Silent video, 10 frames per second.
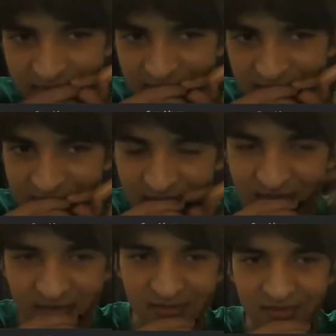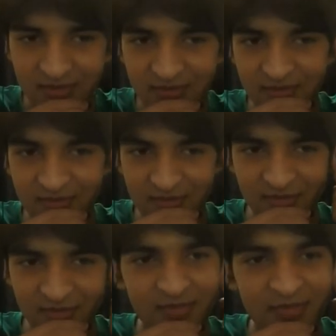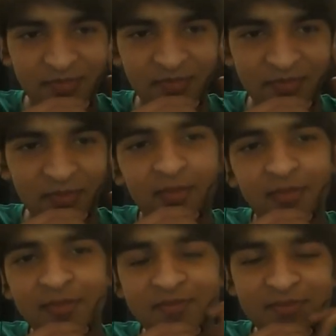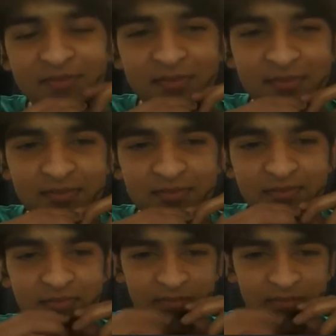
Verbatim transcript: Yang's favorite segment. Some real life drama shit.